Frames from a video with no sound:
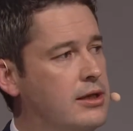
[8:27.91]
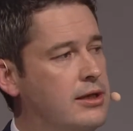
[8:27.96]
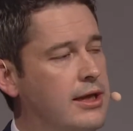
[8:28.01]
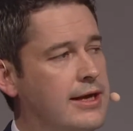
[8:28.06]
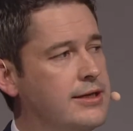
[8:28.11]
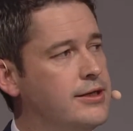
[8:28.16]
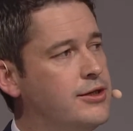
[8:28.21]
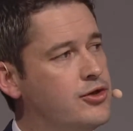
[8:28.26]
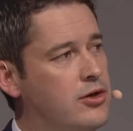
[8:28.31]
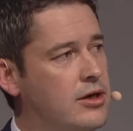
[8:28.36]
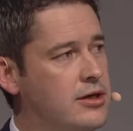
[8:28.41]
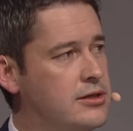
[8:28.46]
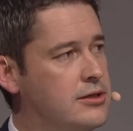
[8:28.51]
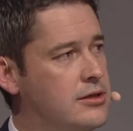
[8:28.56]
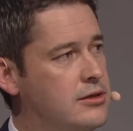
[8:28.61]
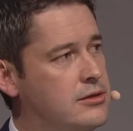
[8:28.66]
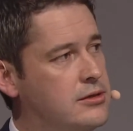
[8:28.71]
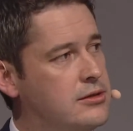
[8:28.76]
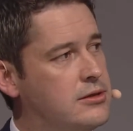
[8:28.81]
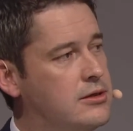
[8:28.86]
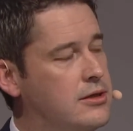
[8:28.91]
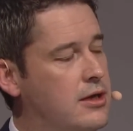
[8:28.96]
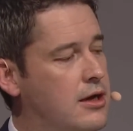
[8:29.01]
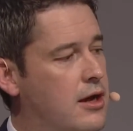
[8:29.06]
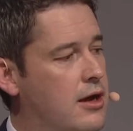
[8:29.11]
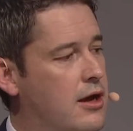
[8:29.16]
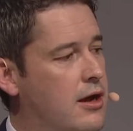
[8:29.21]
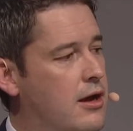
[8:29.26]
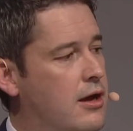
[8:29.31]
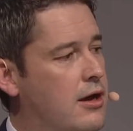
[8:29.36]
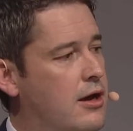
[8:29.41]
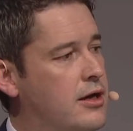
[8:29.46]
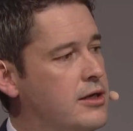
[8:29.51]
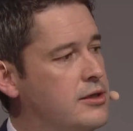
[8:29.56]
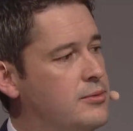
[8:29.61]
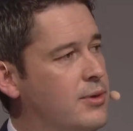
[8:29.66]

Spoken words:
The antitrust has